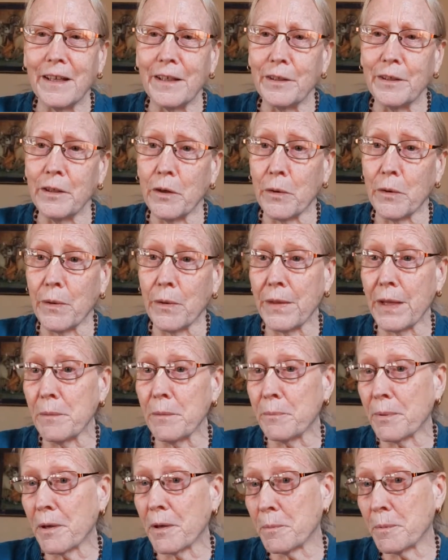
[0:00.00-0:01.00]
You know, and
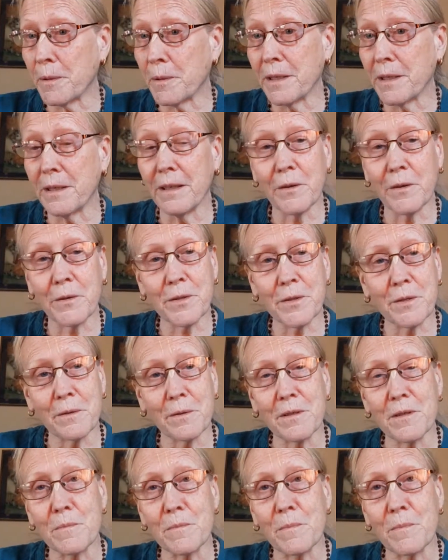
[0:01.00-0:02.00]
then Prabhupada, he
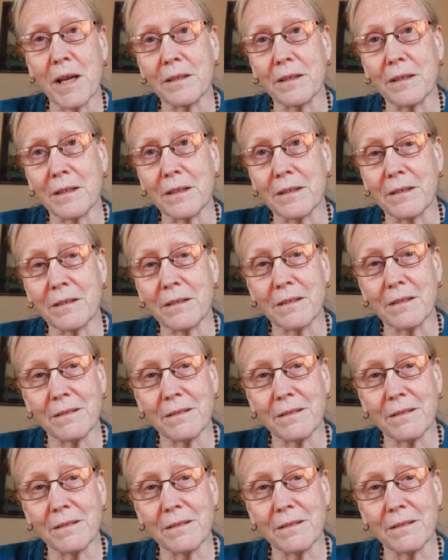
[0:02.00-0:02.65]
also expected